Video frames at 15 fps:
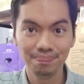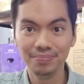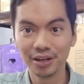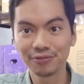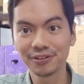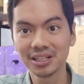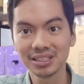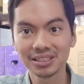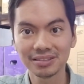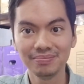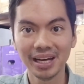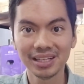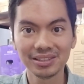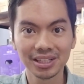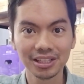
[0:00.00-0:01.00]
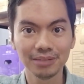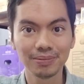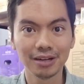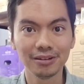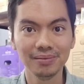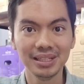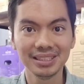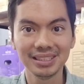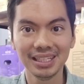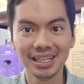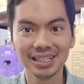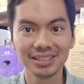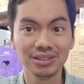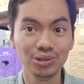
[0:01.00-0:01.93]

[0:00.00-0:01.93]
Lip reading: The first metric you'll probably see is